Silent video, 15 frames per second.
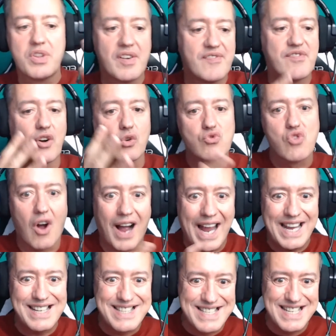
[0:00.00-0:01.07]
the
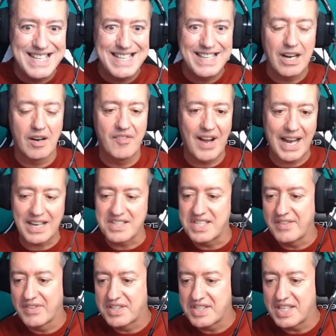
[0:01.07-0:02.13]
variety of
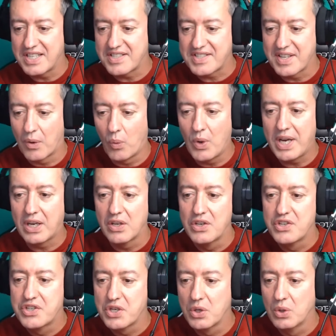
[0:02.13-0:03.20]
activities that we can
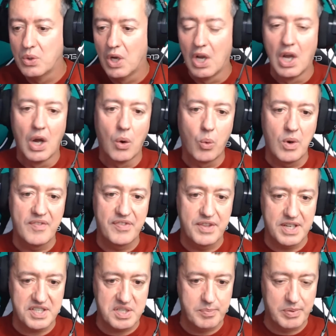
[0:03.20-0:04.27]
do with
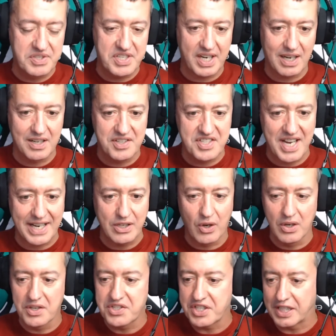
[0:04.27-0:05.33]
this particular
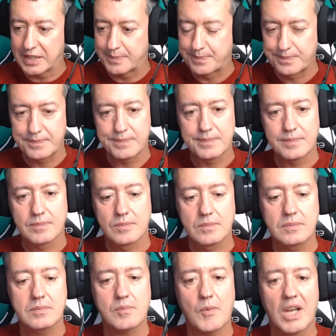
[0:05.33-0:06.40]
technology.
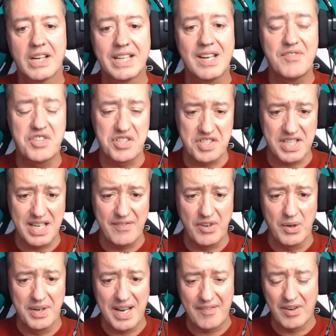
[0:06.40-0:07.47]
Just to give
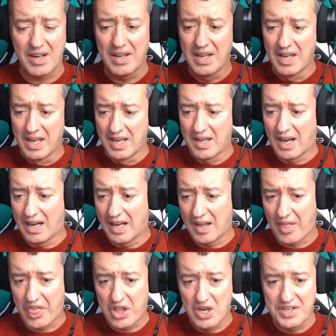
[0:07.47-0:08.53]
you another
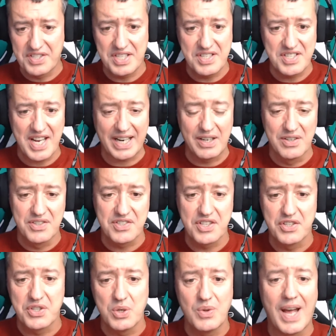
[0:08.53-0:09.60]
30 seconds to
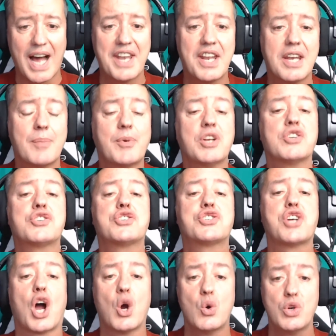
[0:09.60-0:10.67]
do that. And then I'm going to
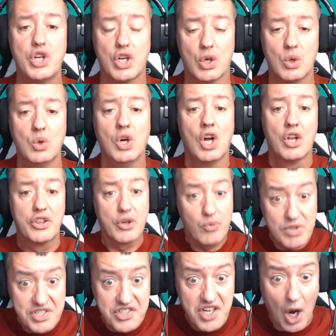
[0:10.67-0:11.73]
show you the
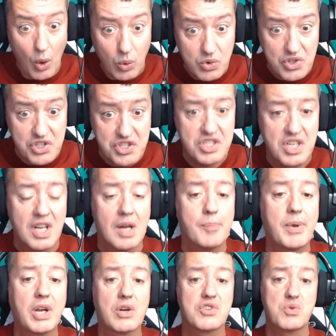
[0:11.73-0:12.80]
results,
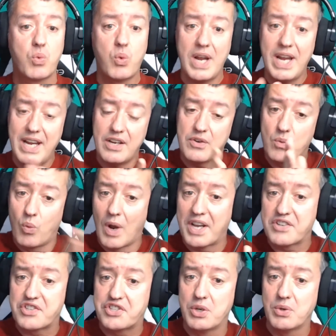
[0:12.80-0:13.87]
because when
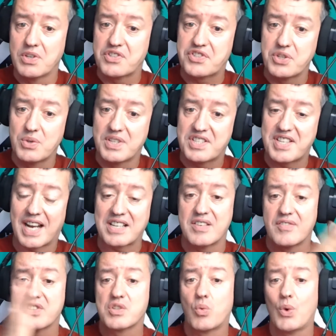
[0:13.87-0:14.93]
the students do this
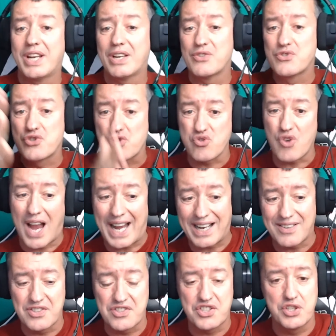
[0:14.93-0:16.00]
activities, we can
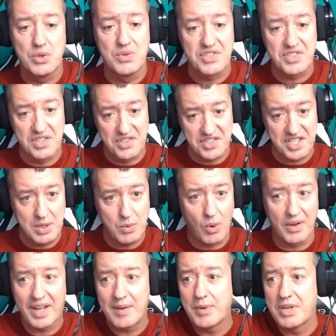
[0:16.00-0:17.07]
track the students and see
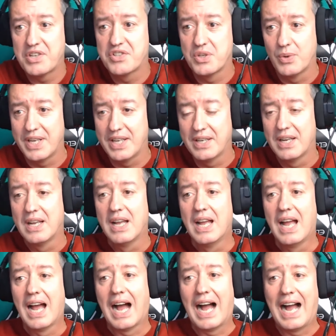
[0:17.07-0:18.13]
what they've been doing.
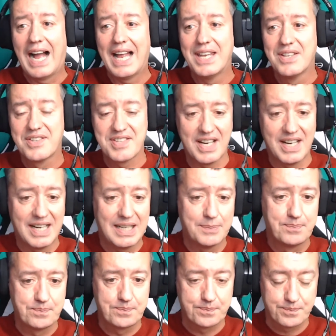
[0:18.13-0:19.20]
And
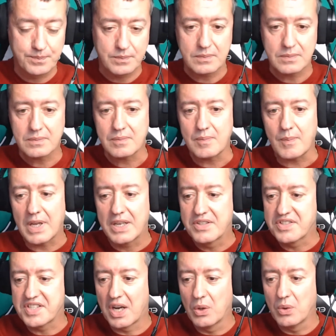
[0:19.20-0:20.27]

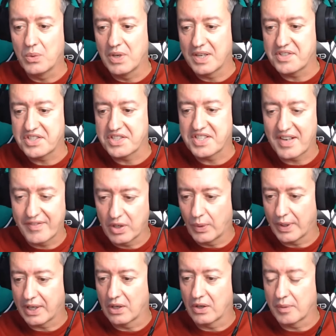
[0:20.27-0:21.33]
so let's just have a
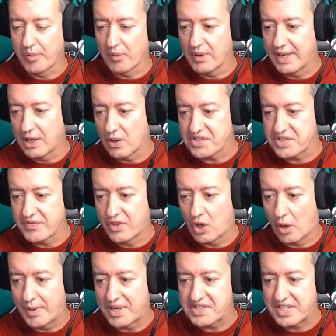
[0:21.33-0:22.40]
quick look. Brilliant. Lots of
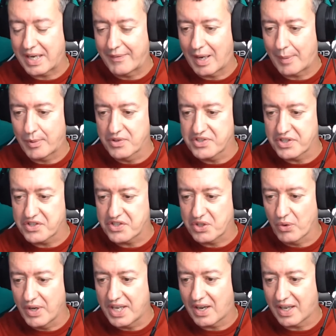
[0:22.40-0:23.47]
comments coming up onto the
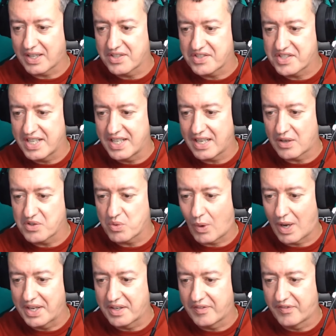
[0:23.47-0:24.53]
screen. I can see those.
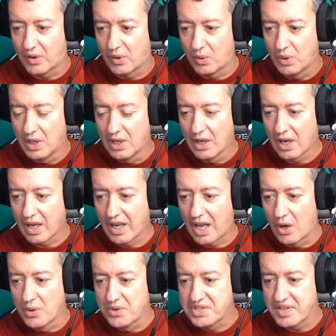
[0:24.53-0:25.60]
Wonderful.
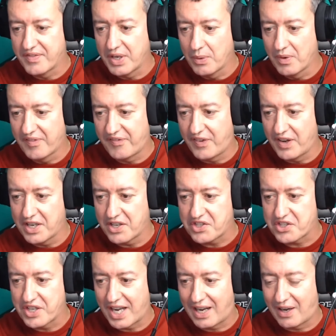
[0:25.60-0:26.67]
Loads of you are
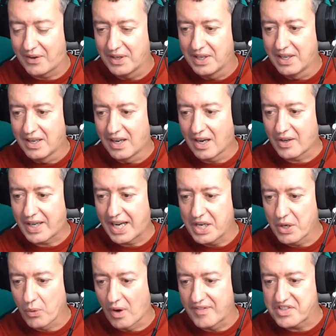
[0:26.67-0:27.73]
finished now. Okay,
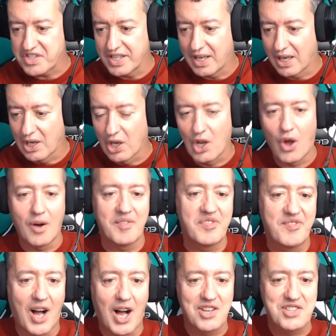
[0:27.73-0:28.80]
you're obviously a lot
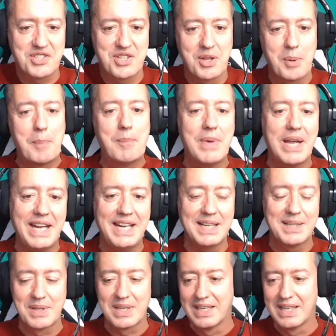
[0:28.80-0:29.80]
faster than me.